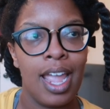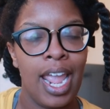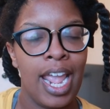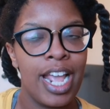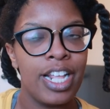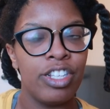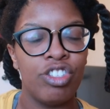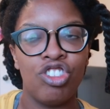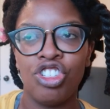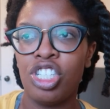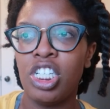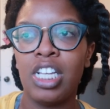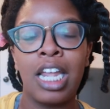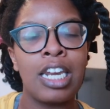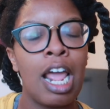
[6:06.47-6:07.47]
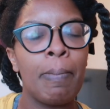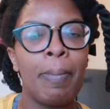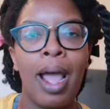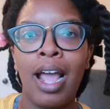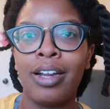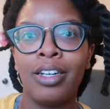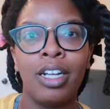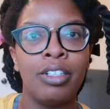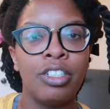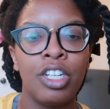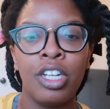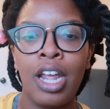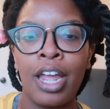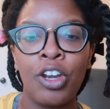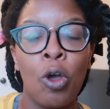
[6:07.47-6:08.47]
and she and i'm i,
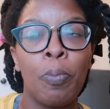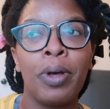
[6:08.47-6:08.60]
I know